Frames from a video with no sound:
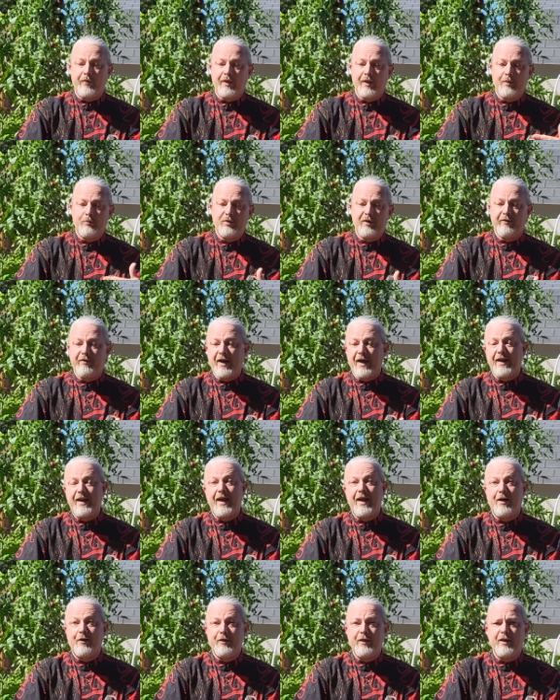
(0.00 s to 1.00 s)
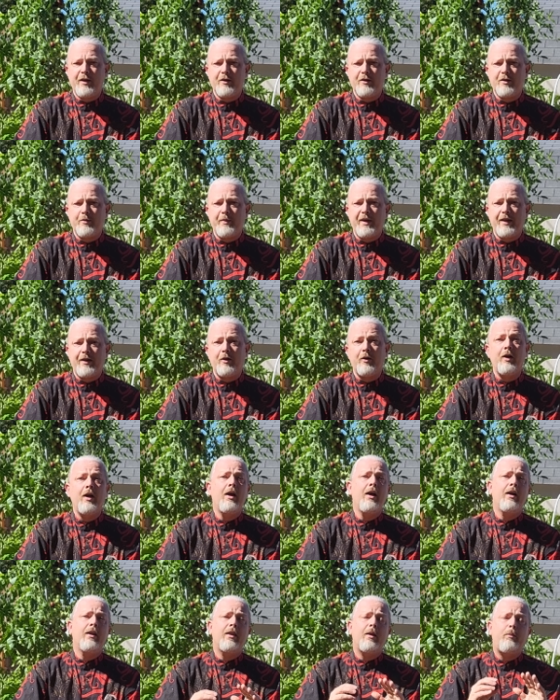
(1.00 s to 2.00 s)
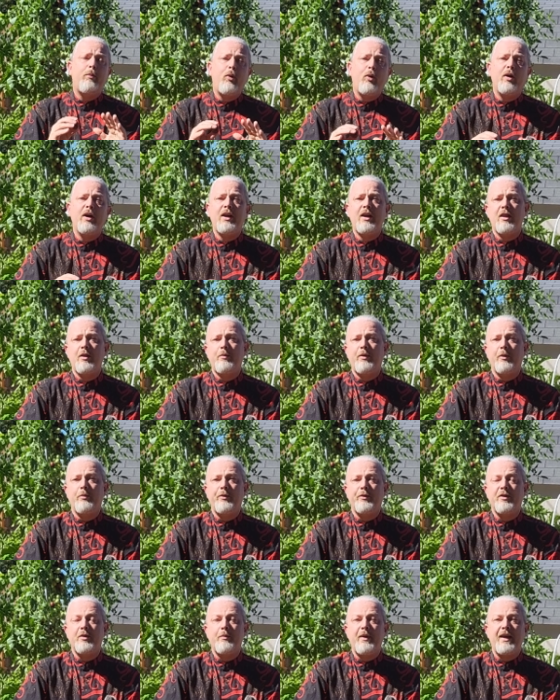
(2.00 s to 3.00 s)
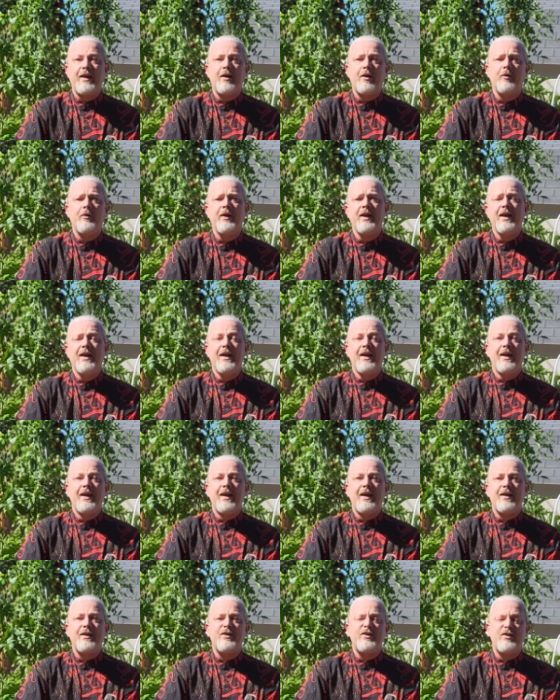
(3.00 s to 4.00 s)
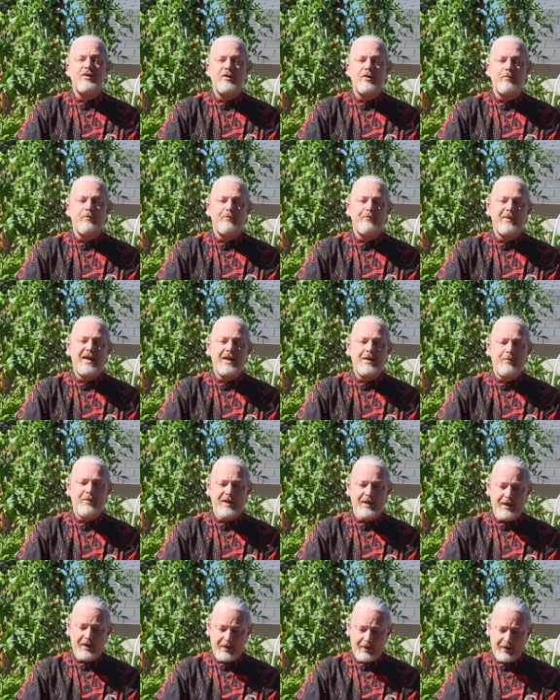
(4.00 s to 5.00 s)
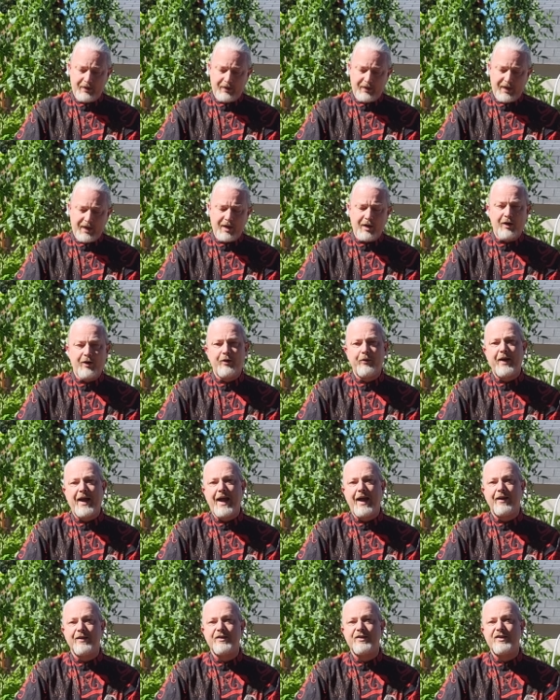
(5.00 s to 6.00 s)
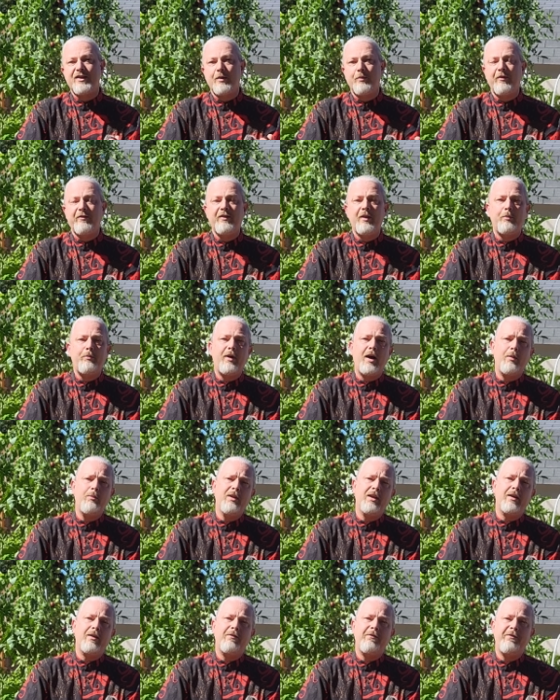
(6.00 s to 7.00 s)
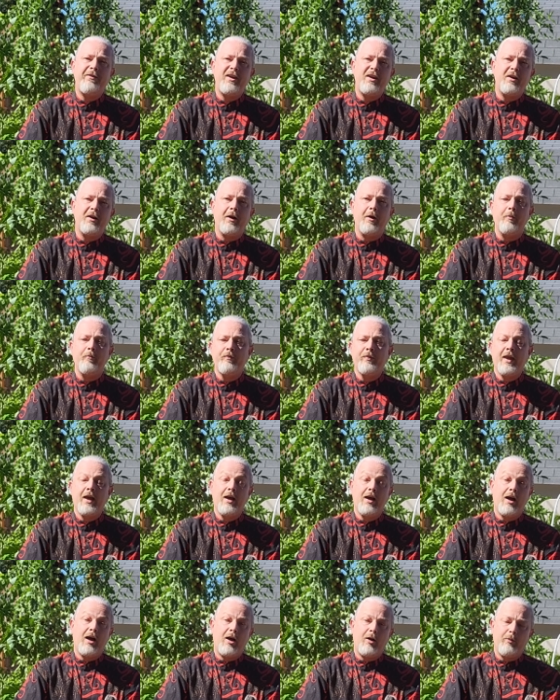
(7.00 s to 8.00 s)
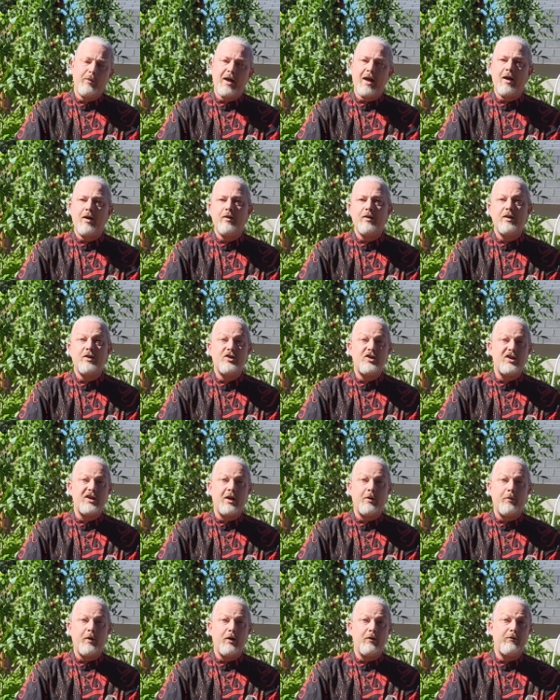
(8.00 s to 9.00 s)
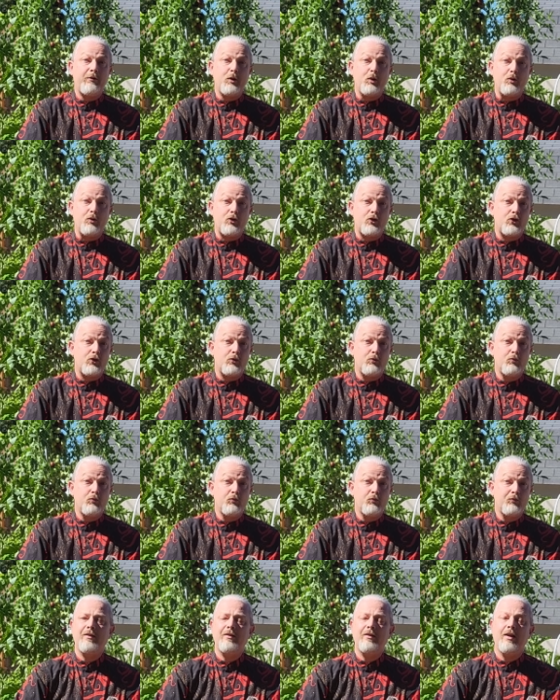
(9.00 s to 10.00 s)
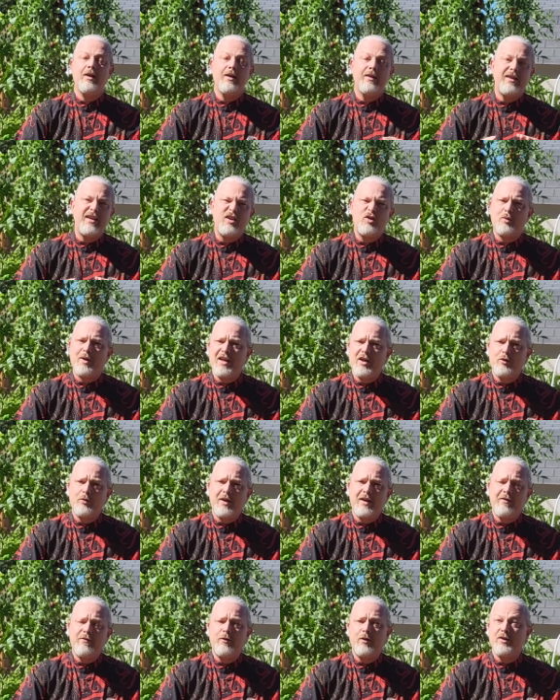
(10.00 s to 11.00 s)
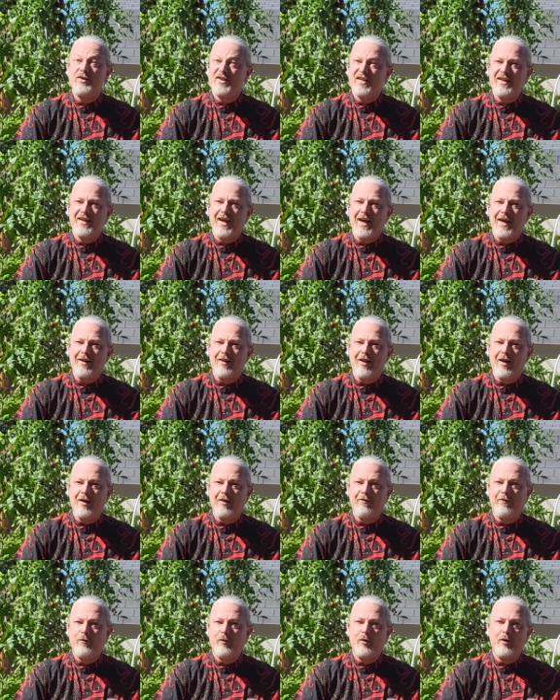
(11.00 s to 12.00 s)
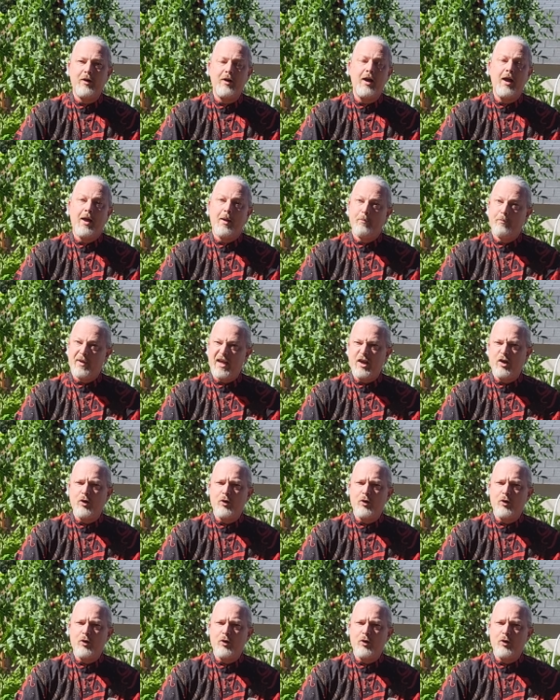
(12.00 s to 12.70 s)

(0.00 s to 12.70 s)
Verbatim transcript: provide a healthier tomato. The point of the purple tomato is to maybe counteract some of the public fear around GMO foods. The 2024 seed catalog for Baker